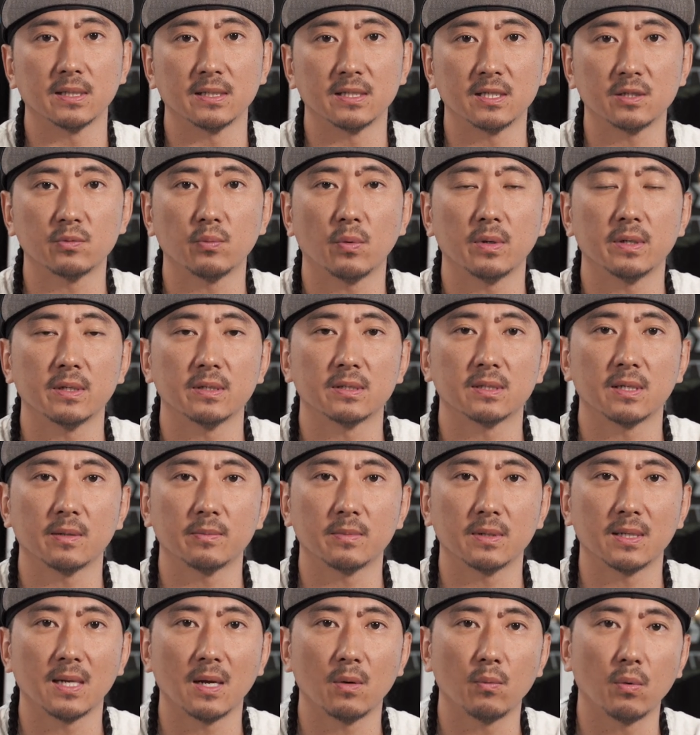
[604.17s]
I just wanted
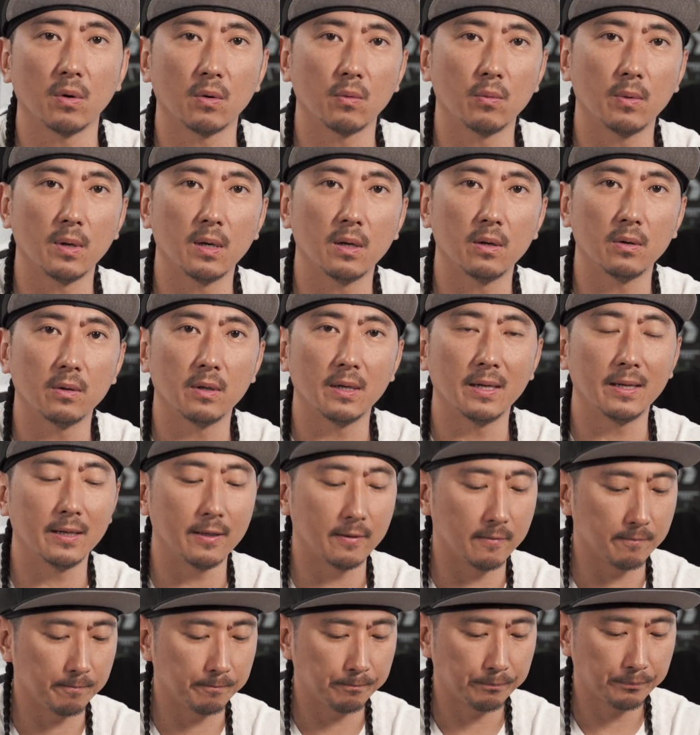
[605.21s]
something that worked well.
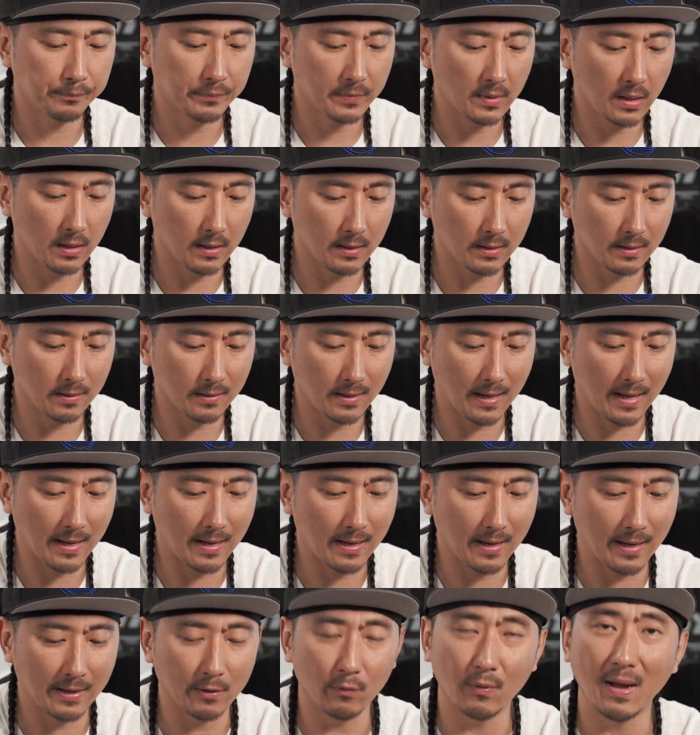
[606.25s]
And
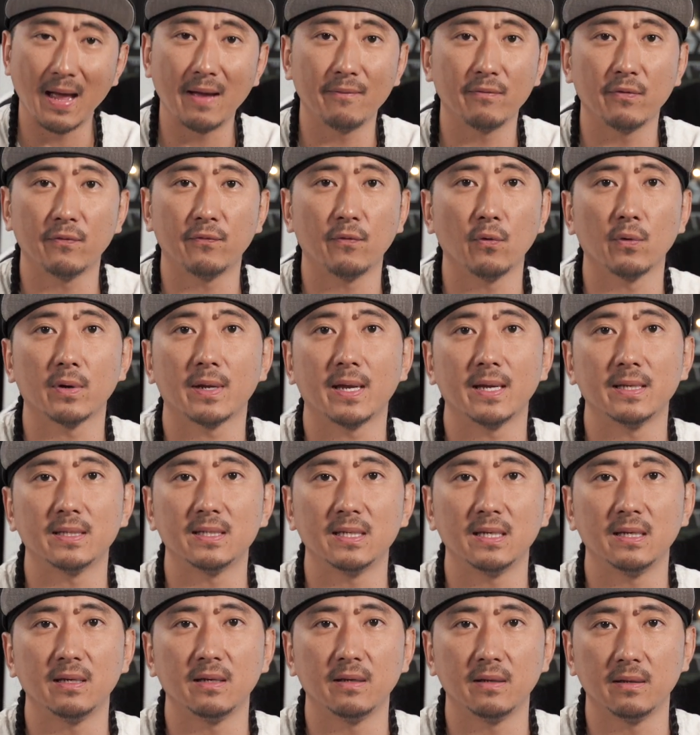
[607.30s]
I don't have a 4K
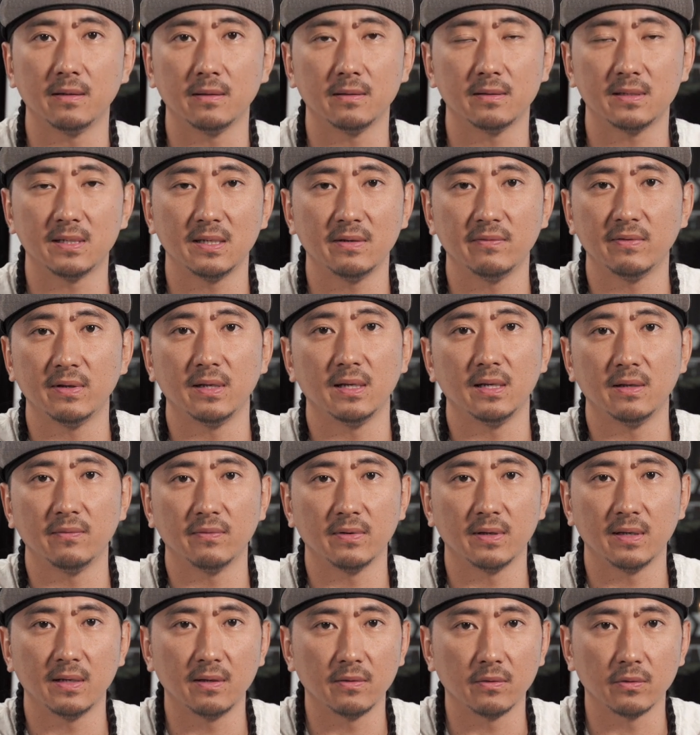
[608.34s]
TV
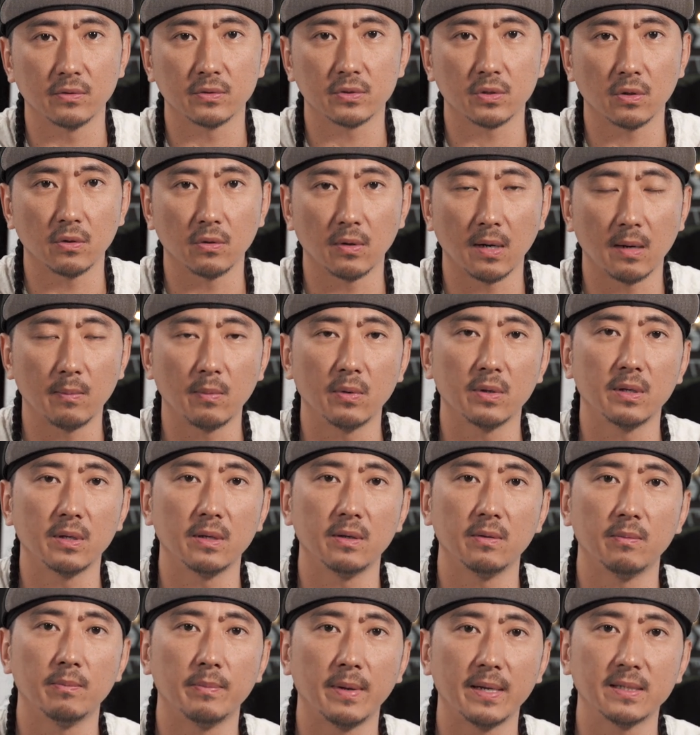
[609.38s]
even either. So I'm
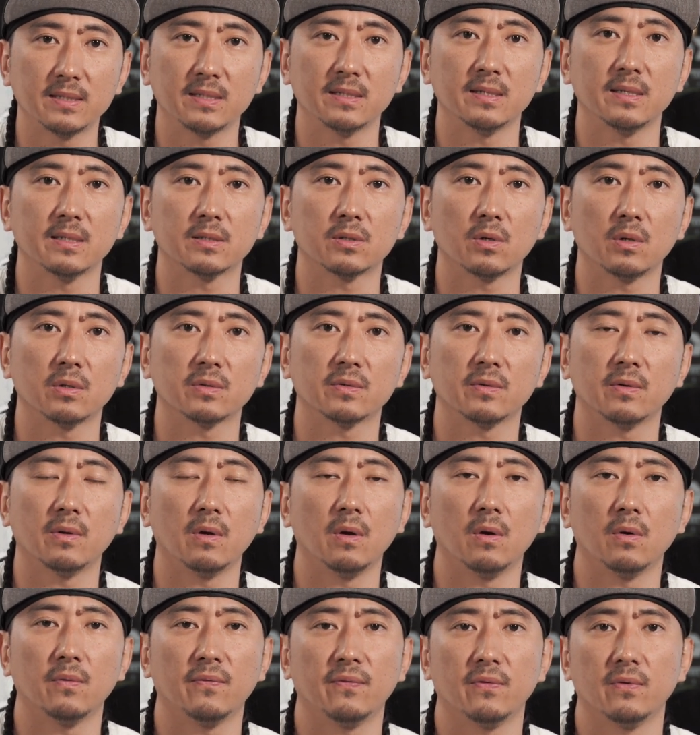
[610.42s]
only basing this also
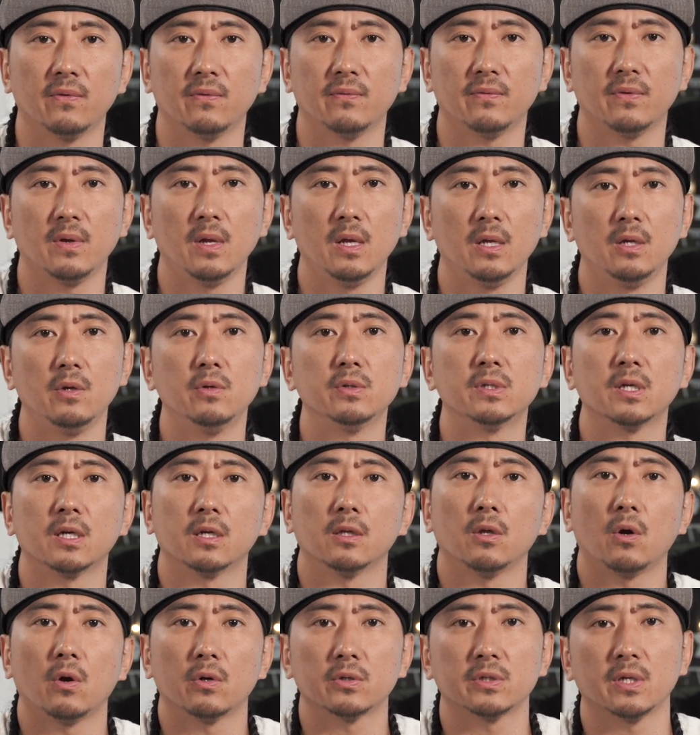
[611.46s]
off of using a
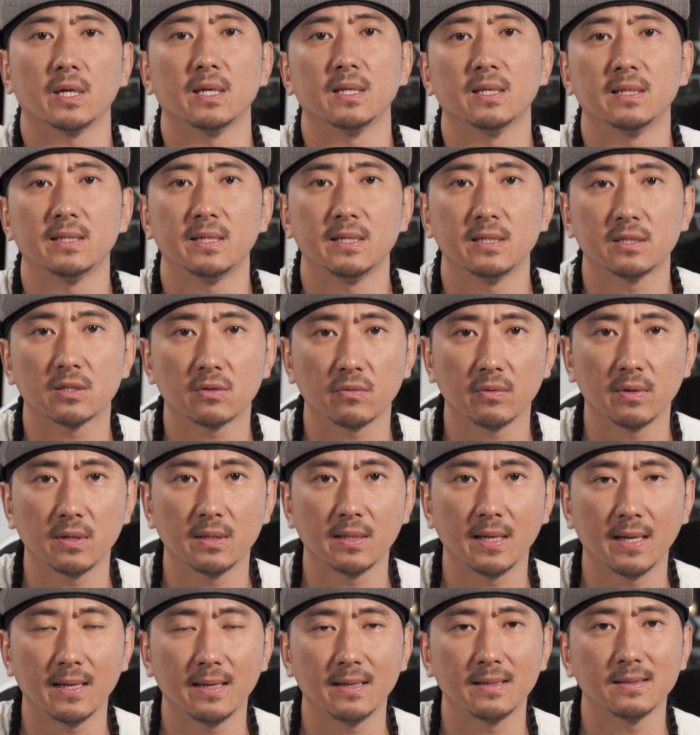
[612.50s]
larger LED screen
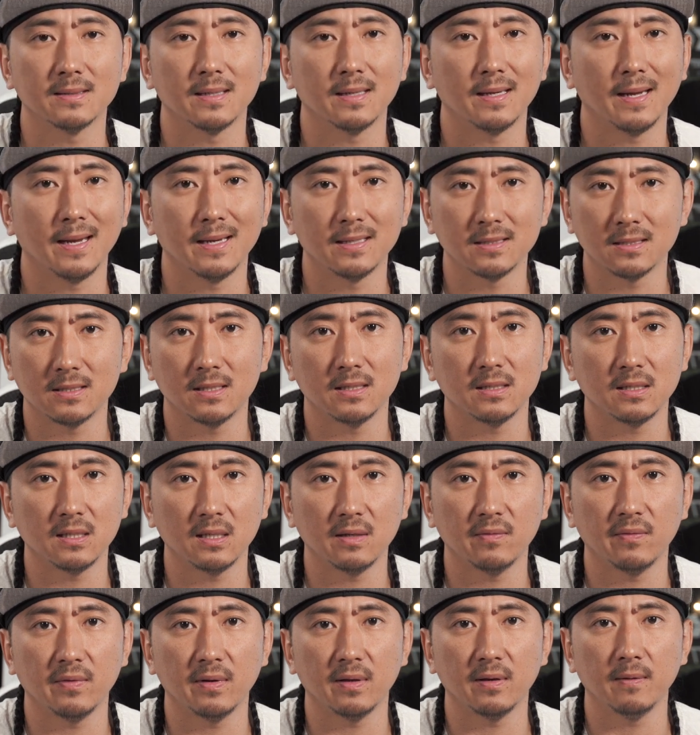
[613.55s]
that is a HD
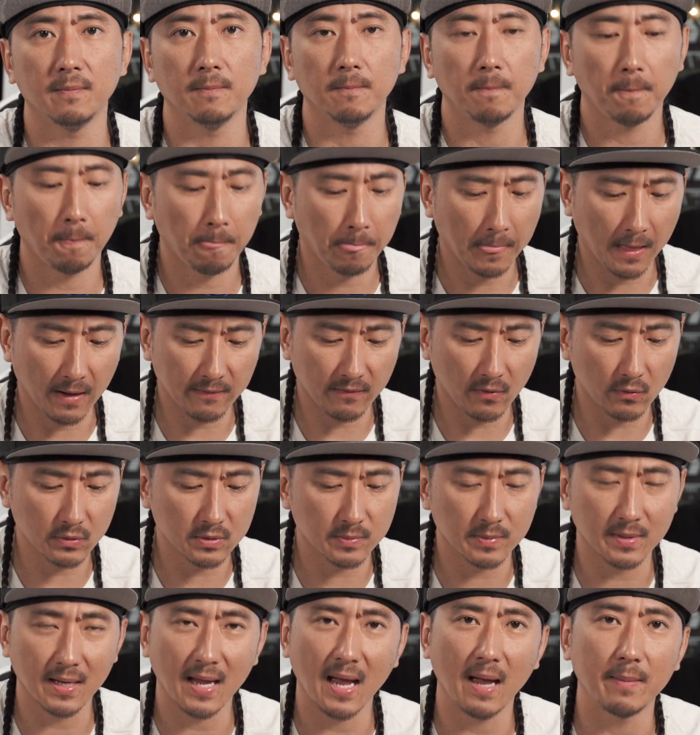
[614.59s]
TV. I've always
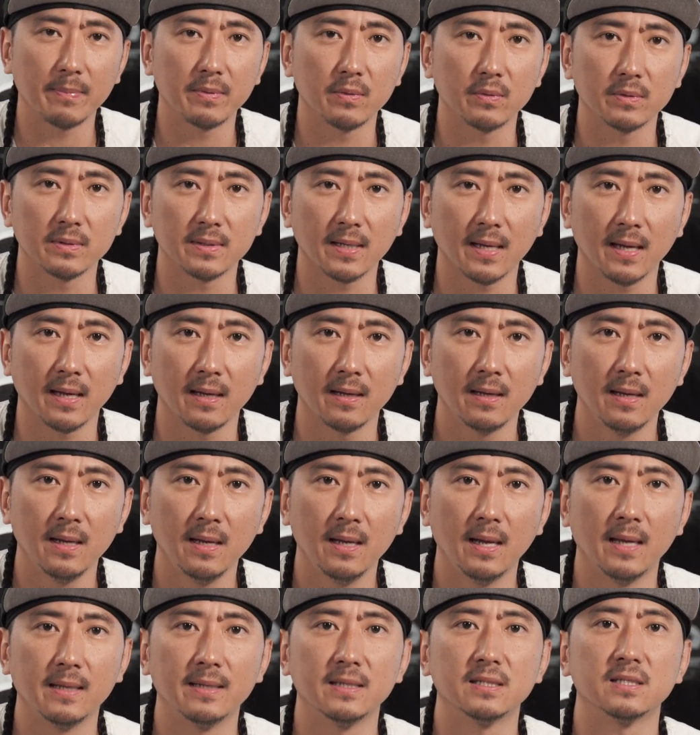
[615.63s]
been happy with that.
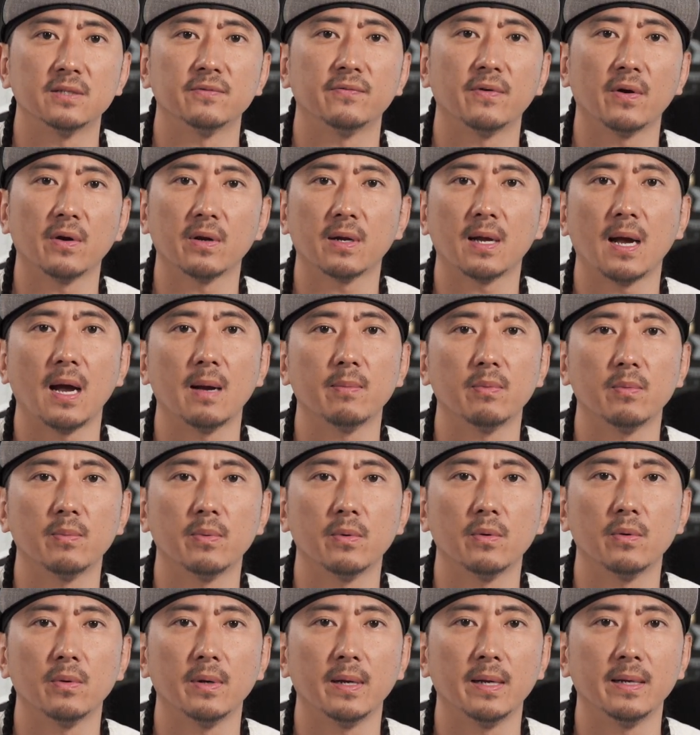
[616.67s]
And this is very
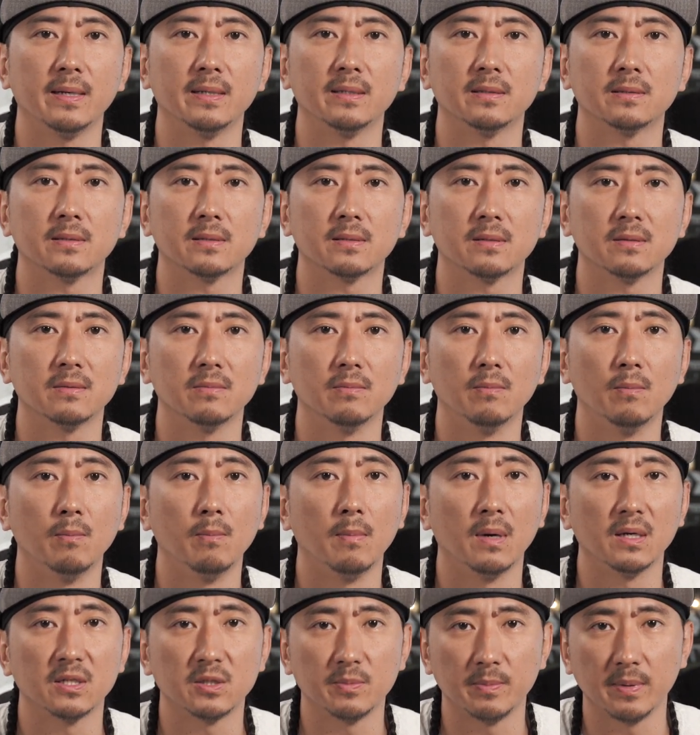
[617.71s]
comparable and it's
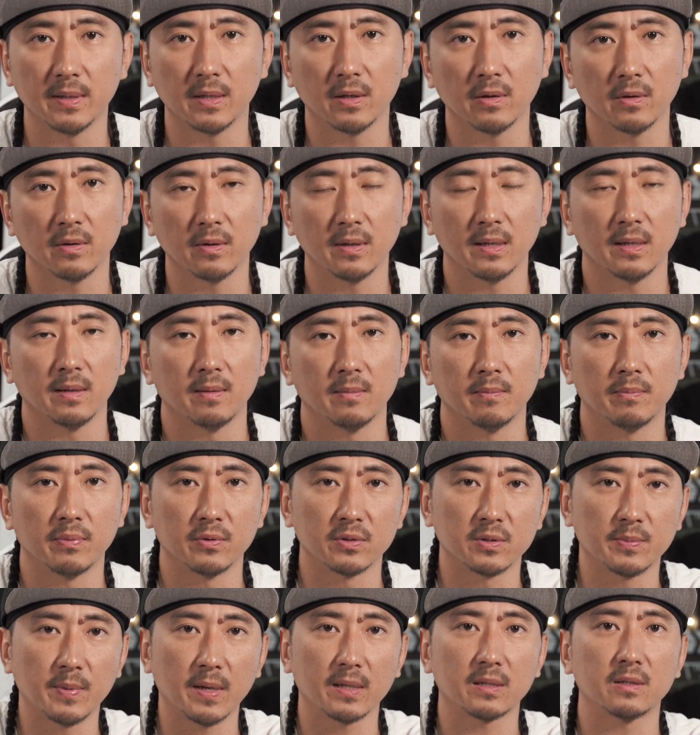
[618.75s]
much bigger in
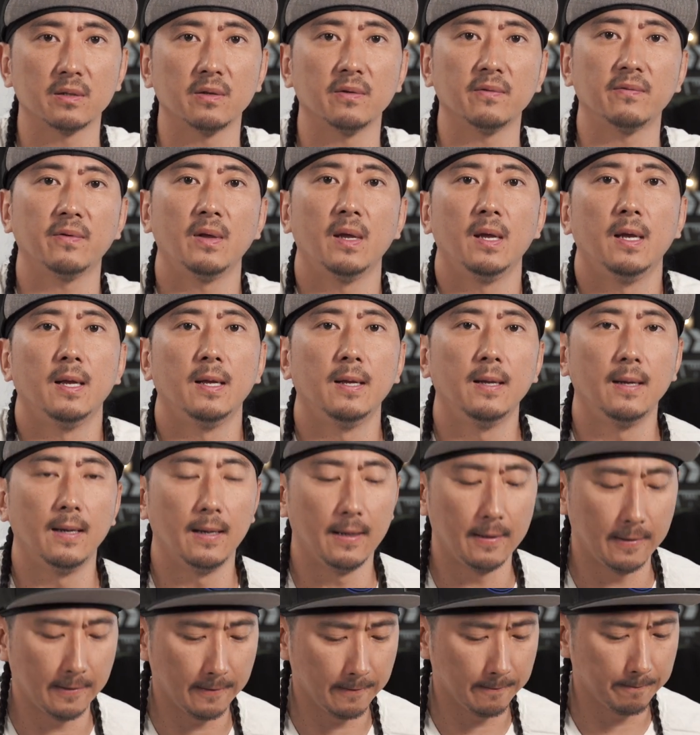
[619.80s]
perspective.
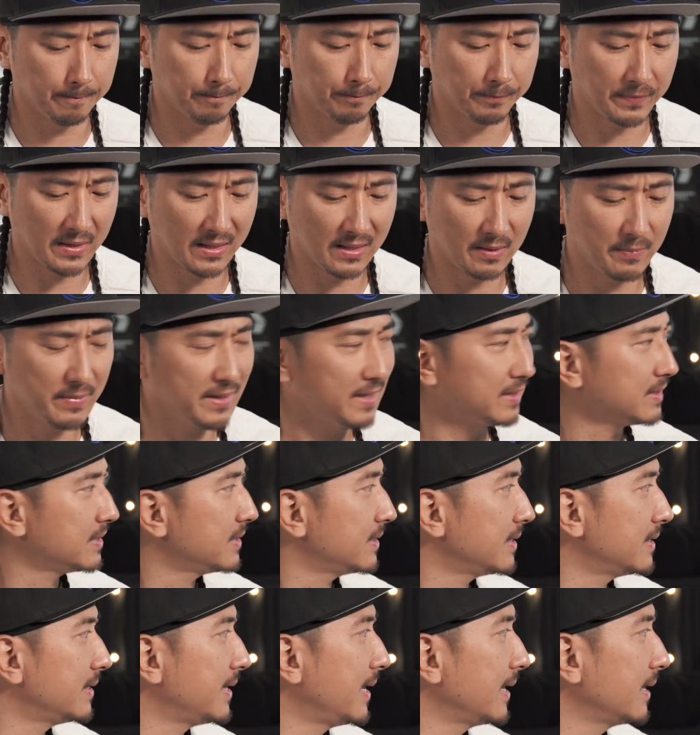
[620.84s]
Now let me get
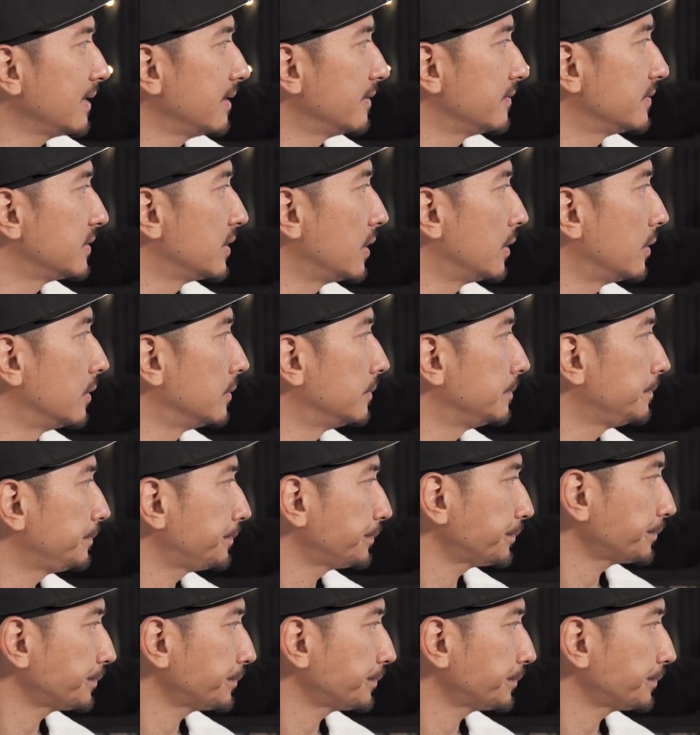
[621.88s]
to the negatives though.